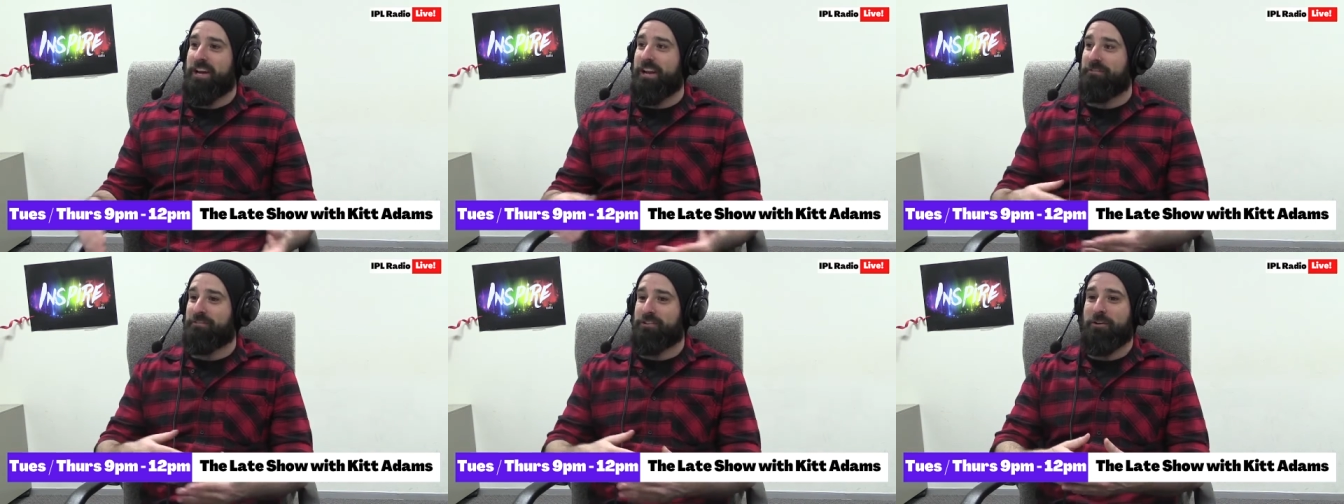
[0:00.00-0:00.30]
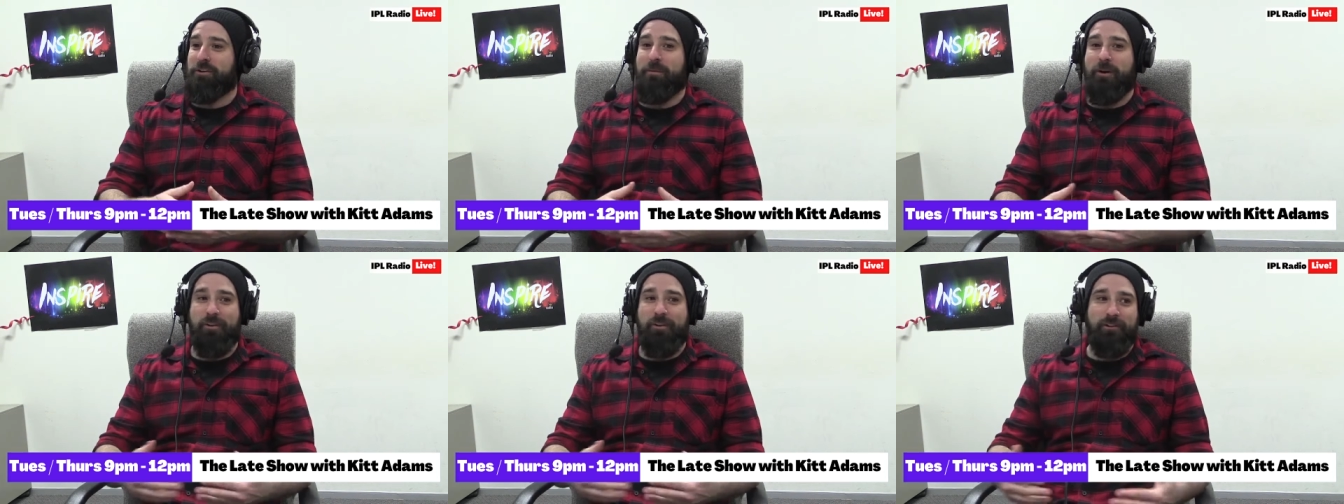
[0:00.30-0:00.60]
have Tom
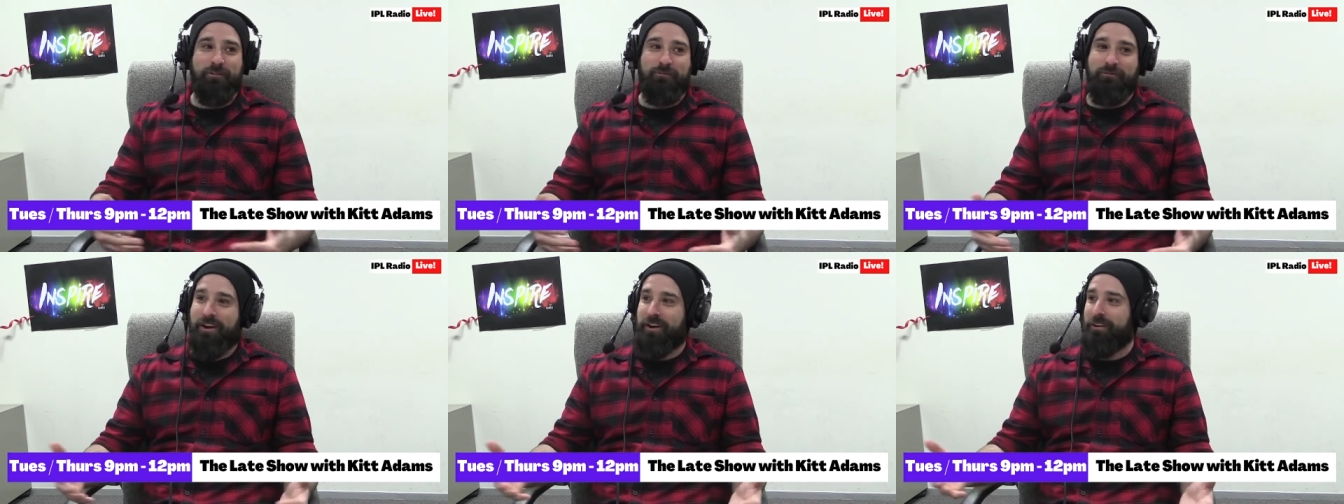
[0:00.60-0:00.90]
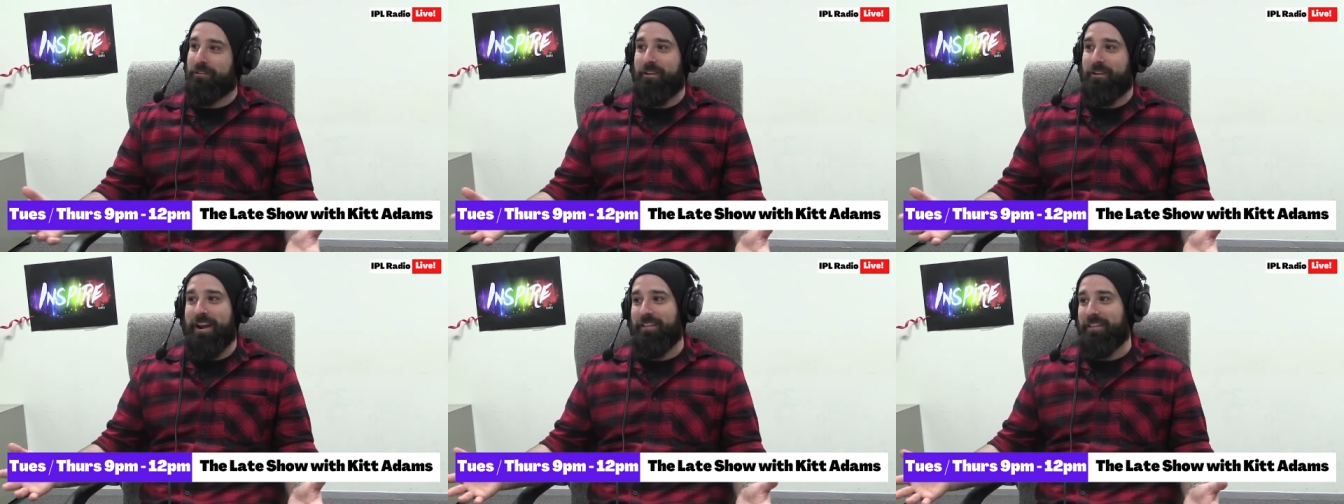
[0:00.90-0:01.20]
Holland running
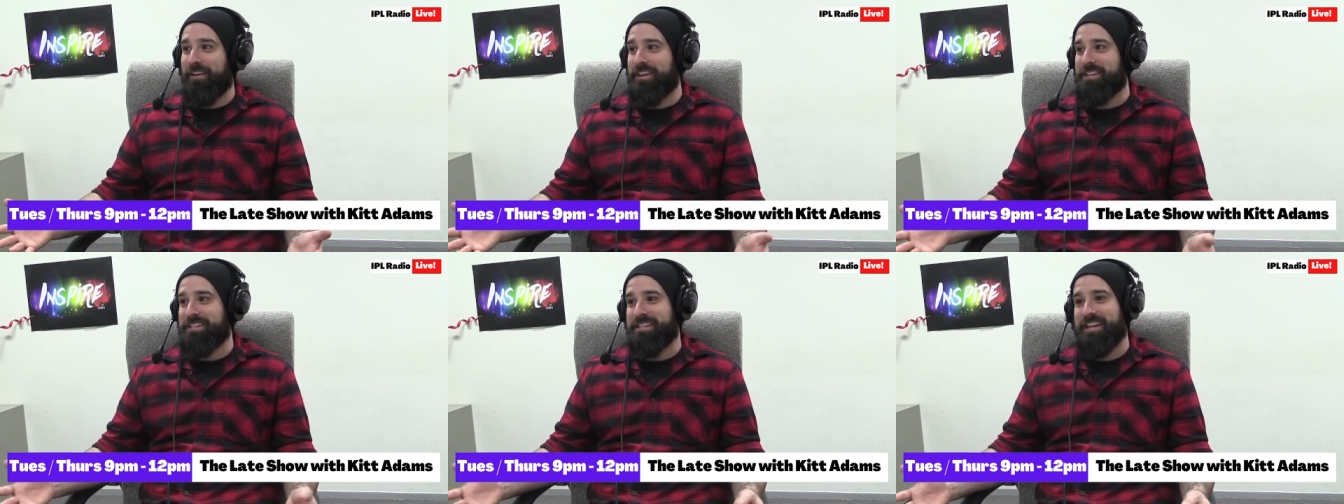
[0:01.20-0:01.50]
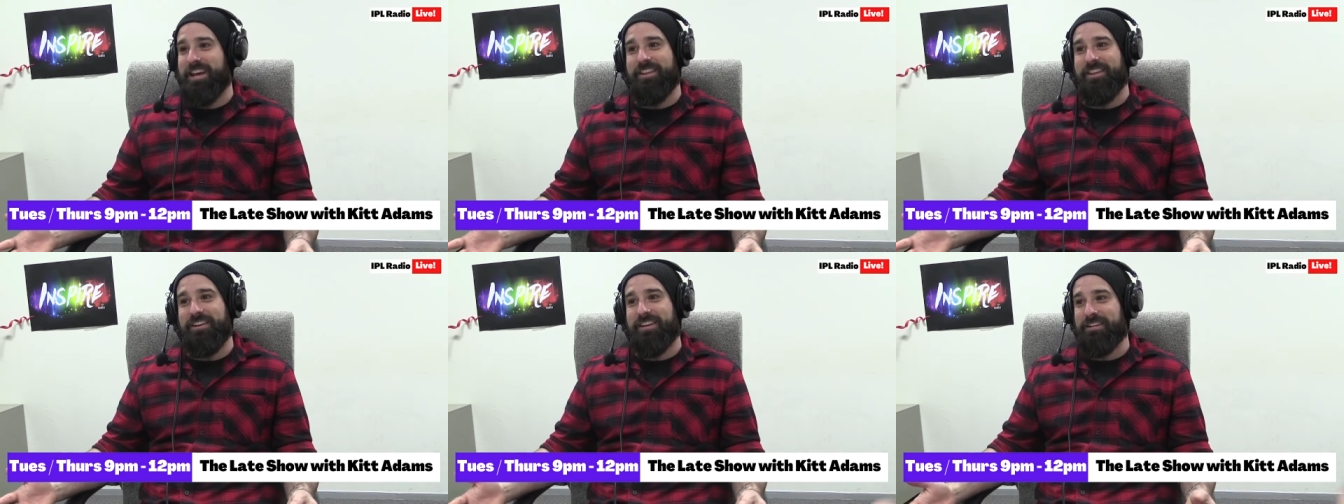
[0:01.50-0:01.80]
around there
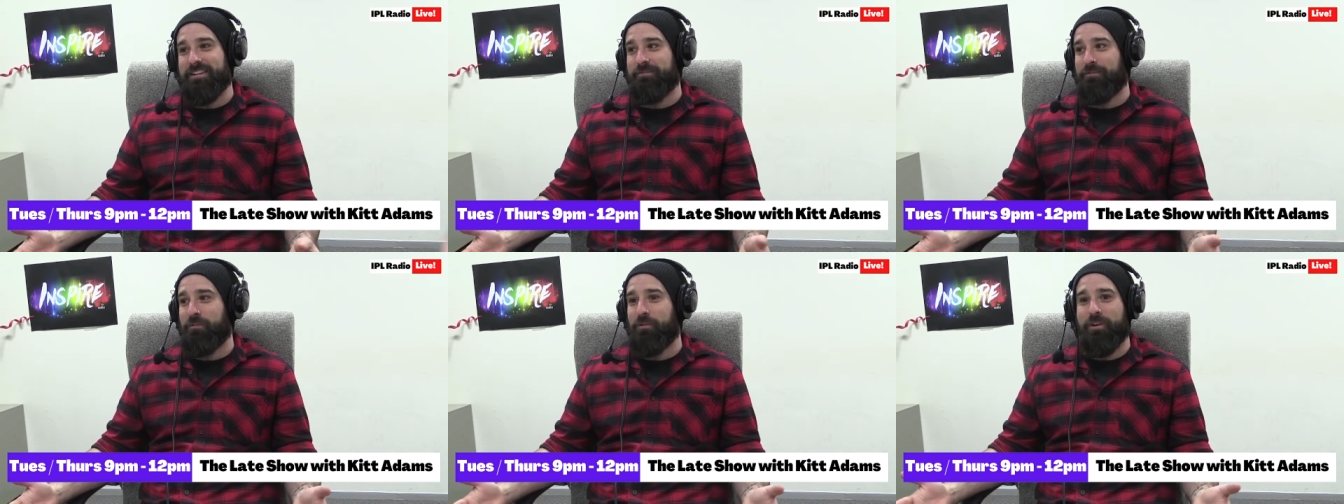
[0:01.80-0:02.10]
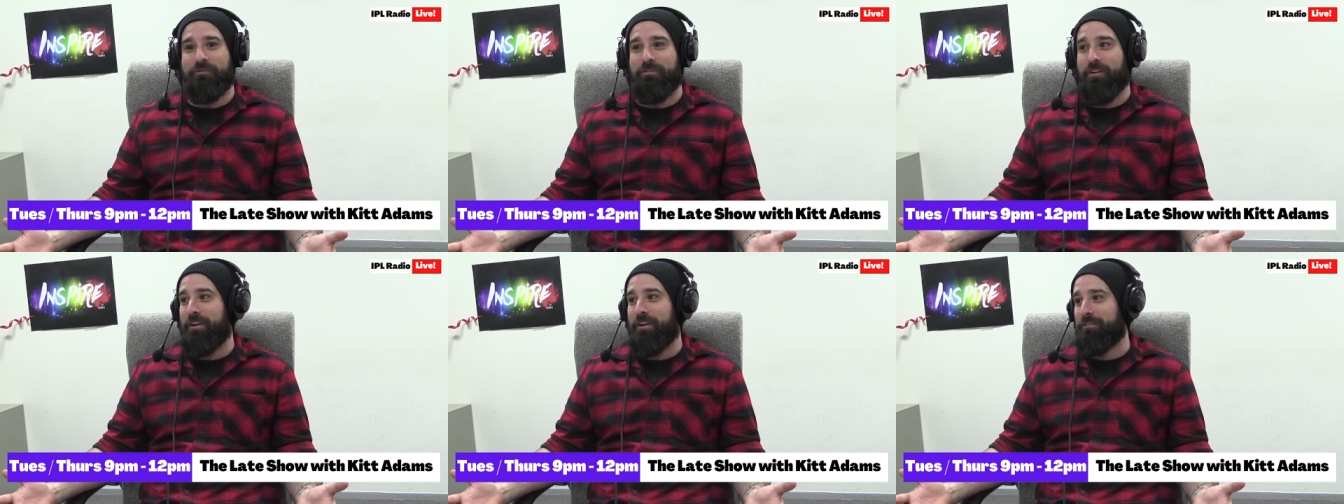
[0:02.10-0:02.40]
saying that he's
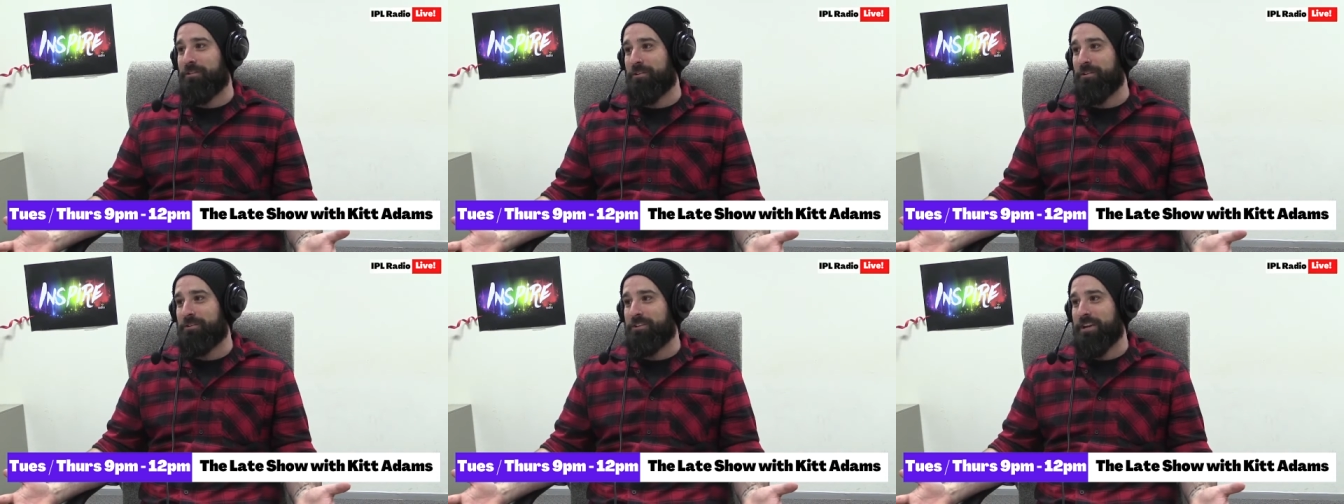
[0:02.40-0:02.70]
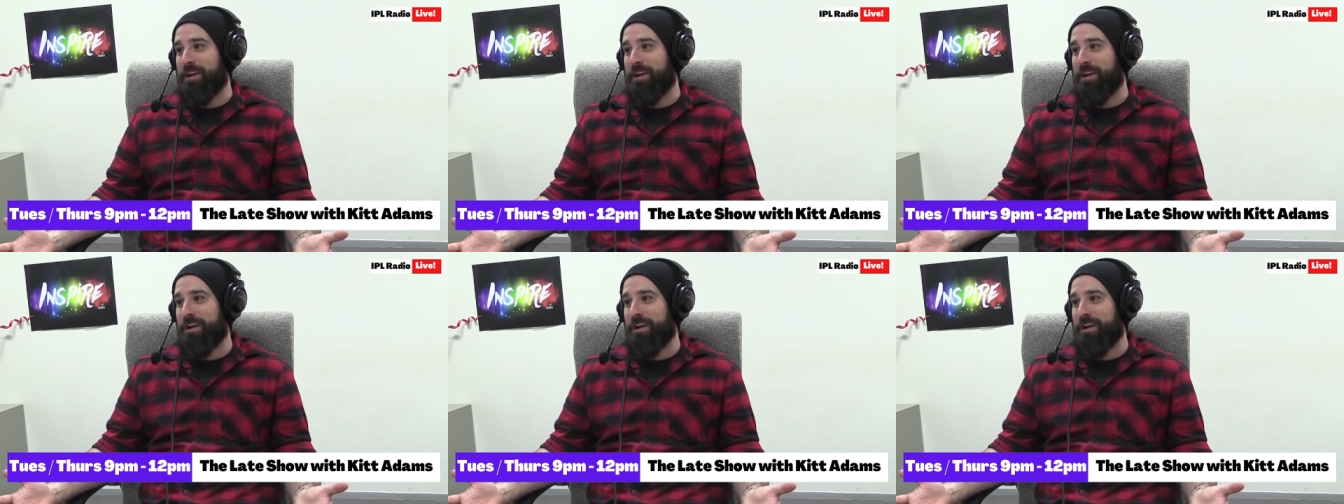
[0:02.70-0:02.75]
45-year-old James